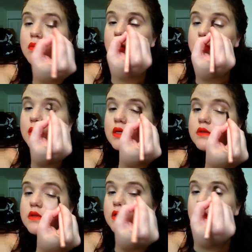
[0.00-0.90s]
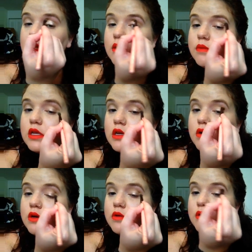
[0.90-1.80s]
my base, because I think I'm going to
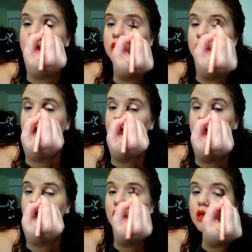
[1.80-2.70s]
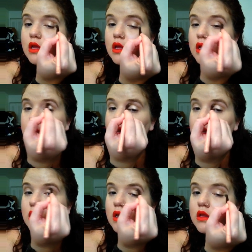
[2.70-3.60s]
go in with
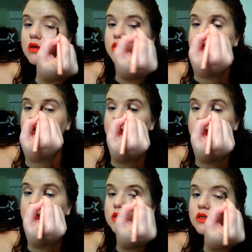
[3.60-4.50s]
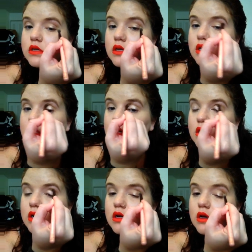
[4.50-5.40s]
another transition
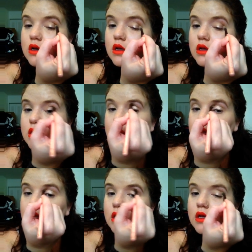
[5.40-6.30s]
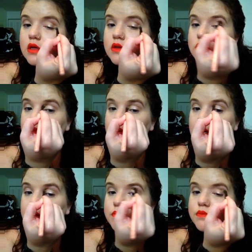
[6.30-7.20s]
color as
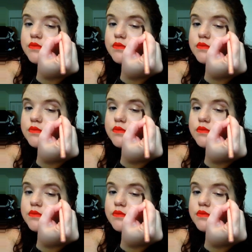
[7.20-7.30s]
well.